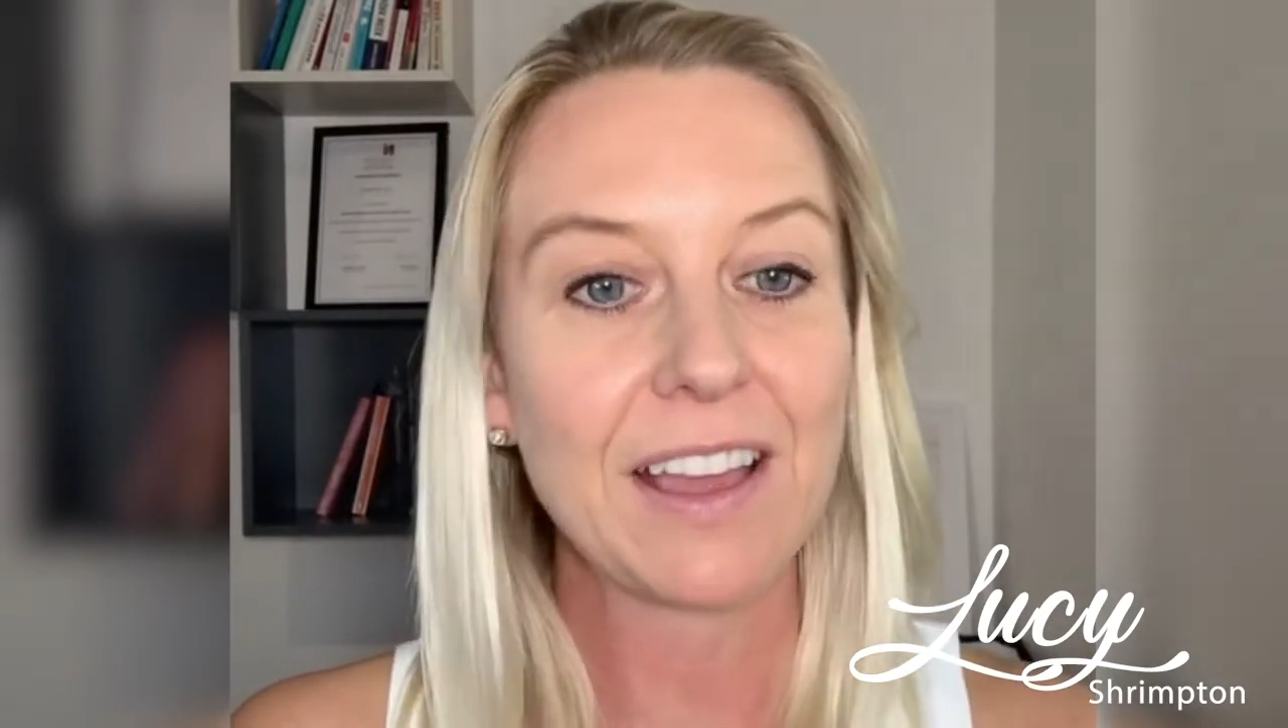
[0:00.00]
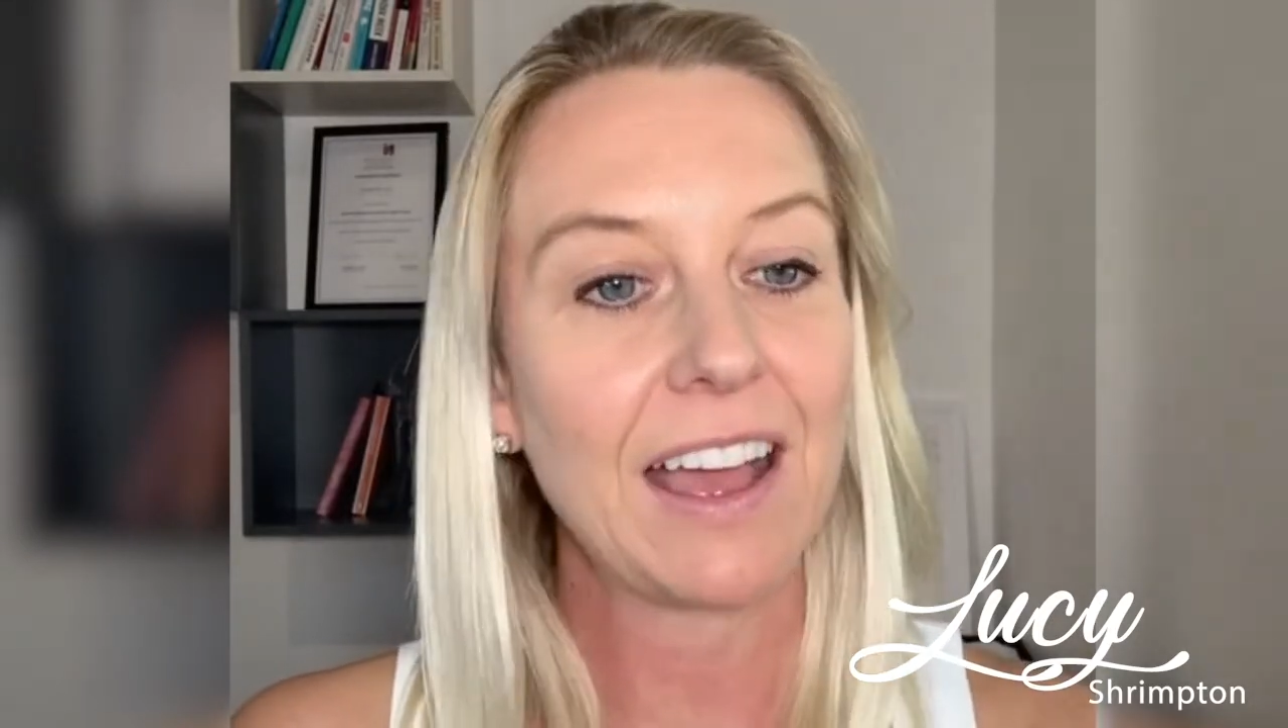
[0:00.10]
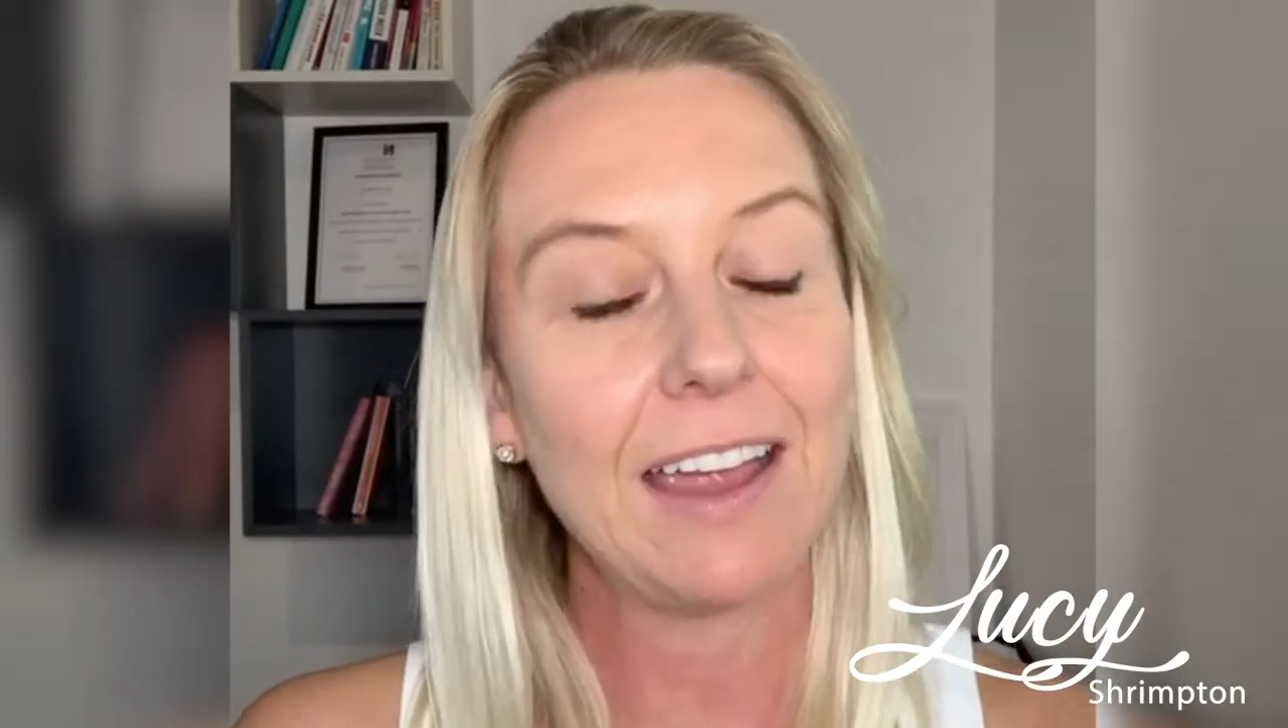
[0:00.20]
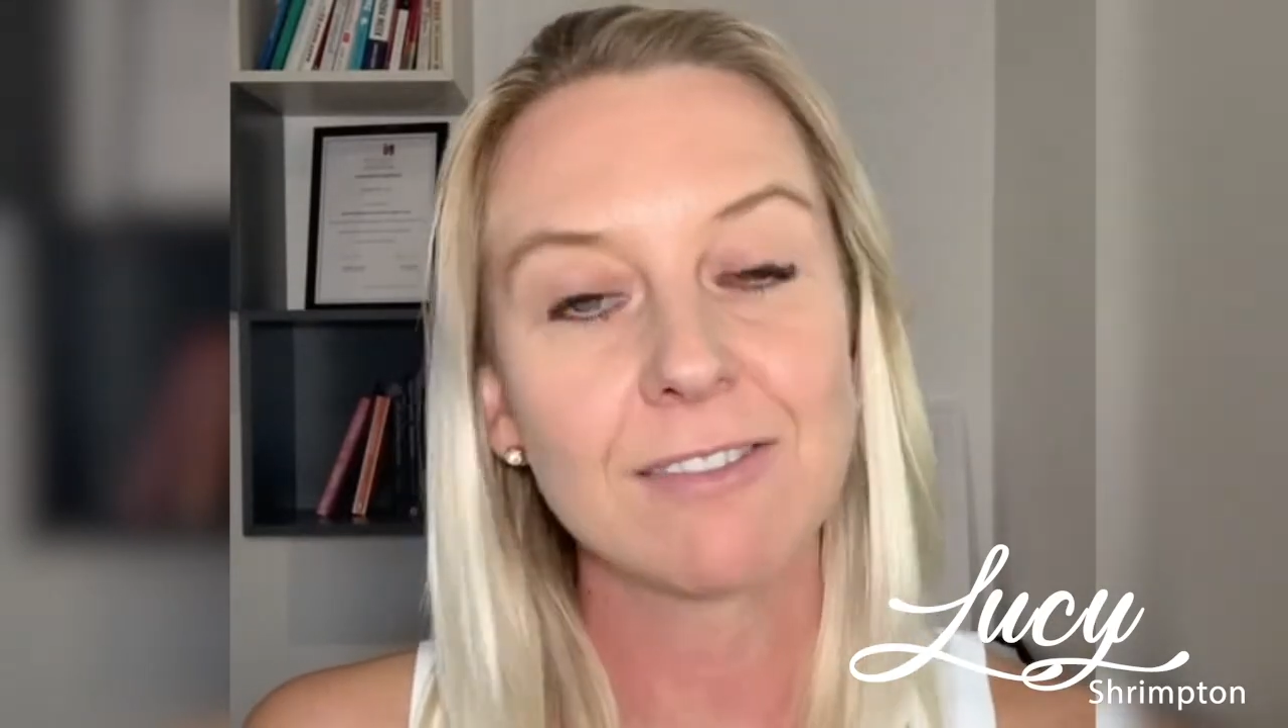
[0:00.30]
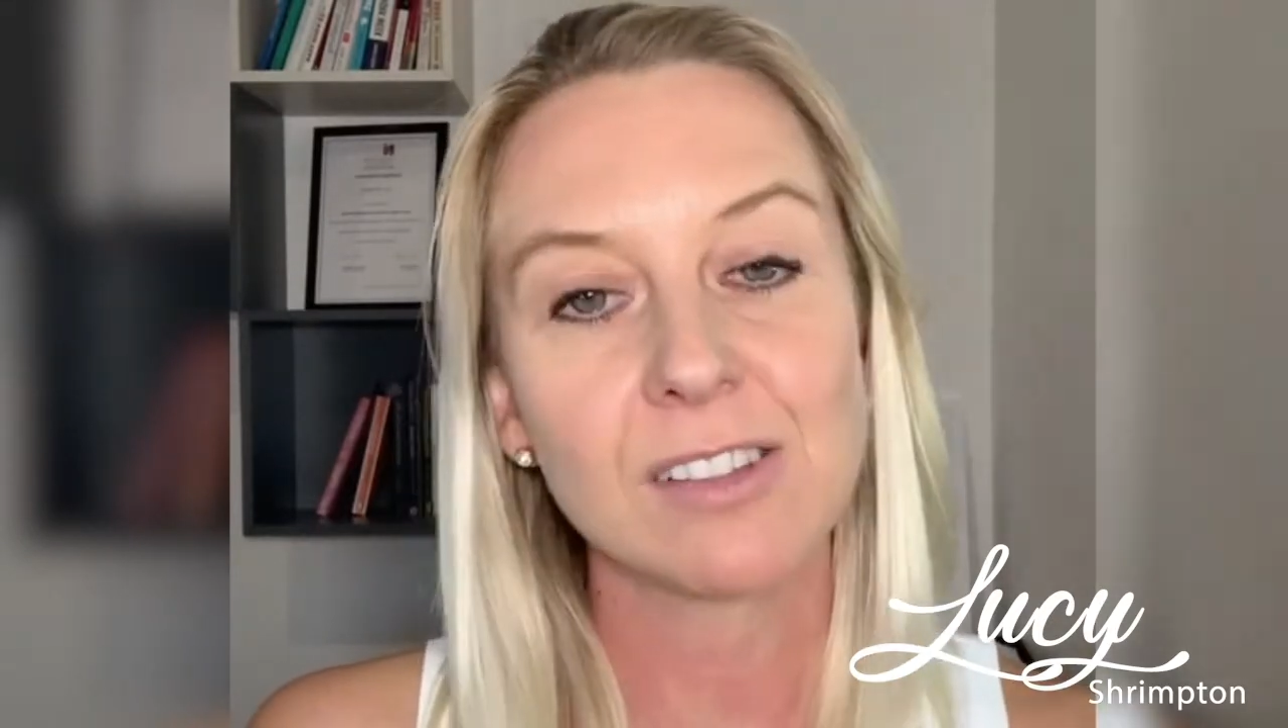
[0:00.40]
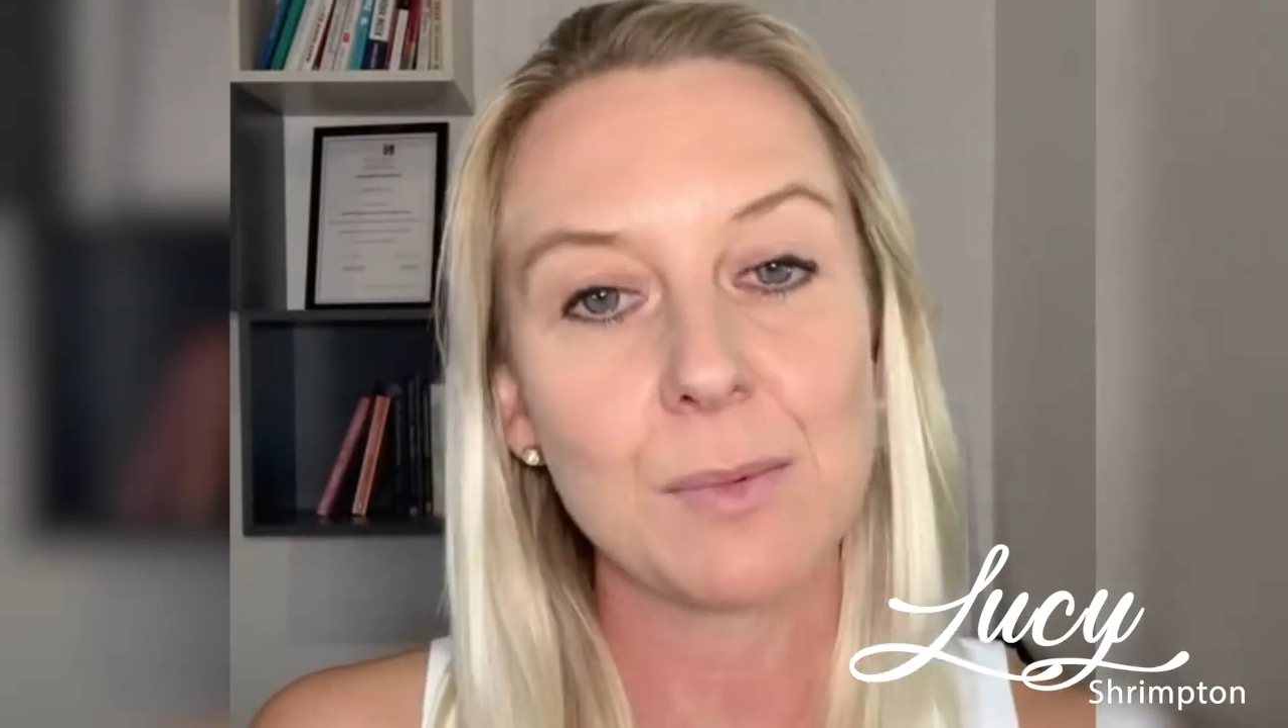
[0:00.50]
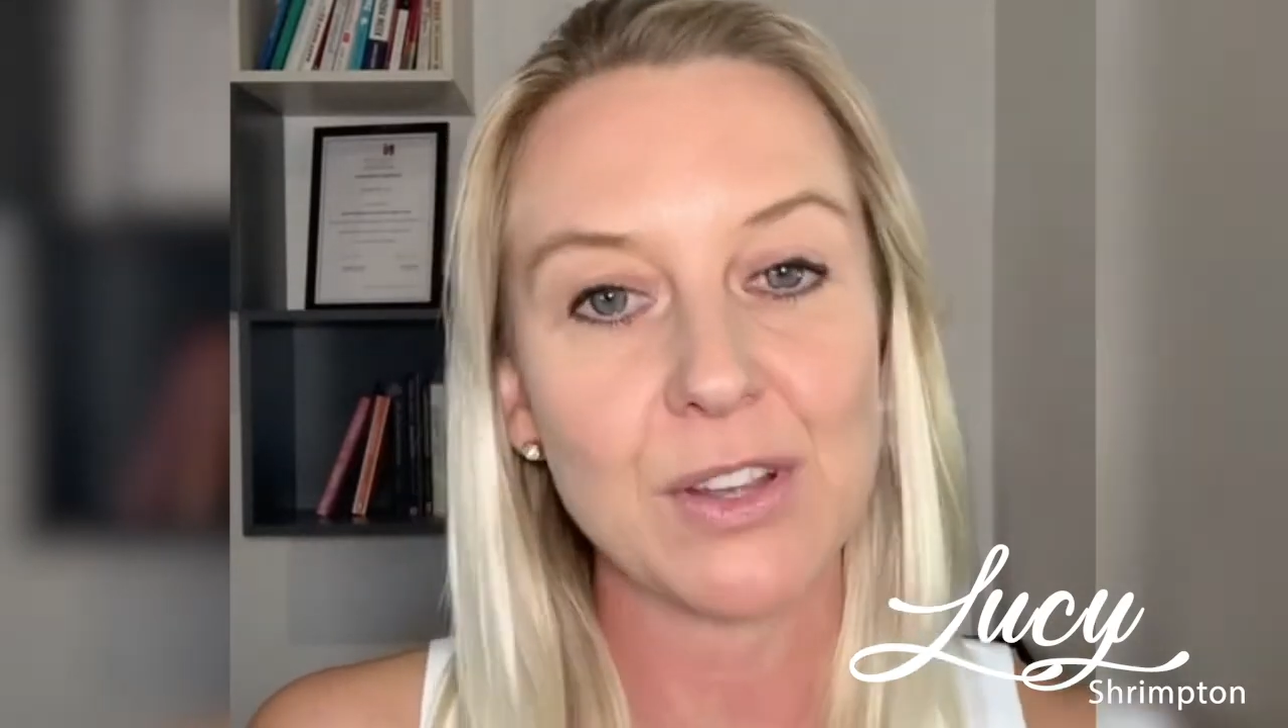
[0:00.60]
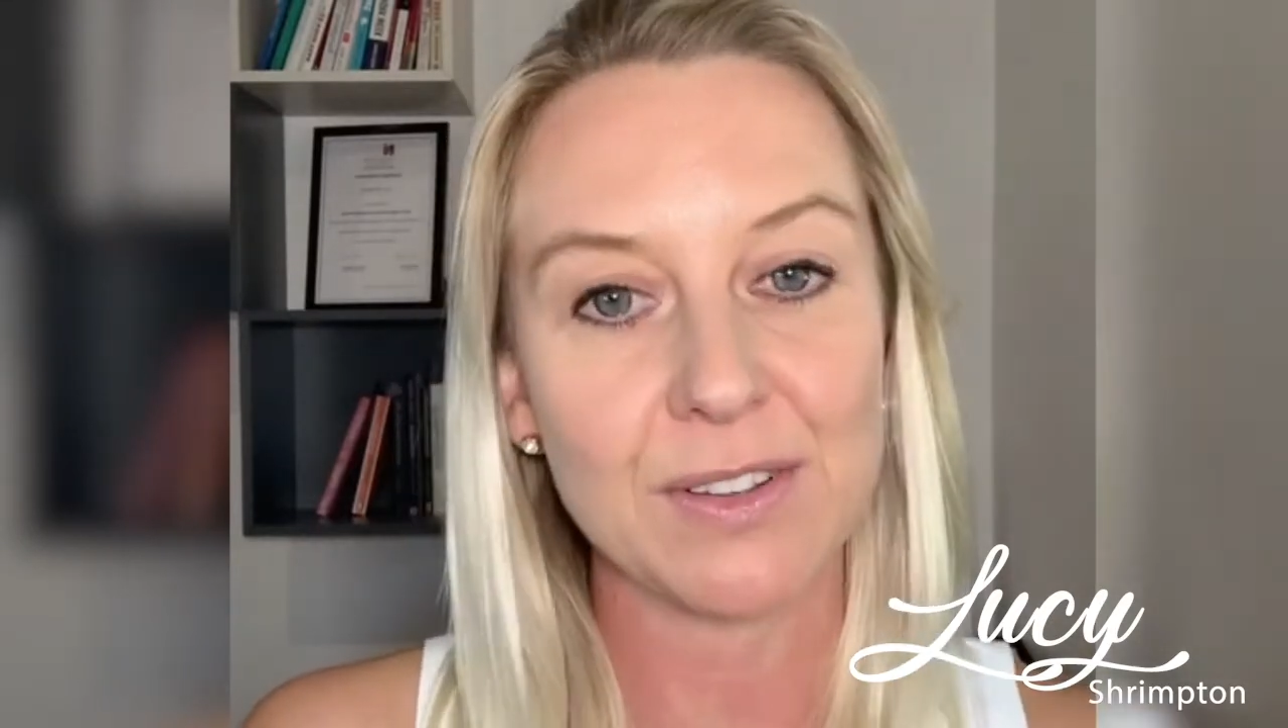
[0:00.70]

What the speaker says: I haven't got time to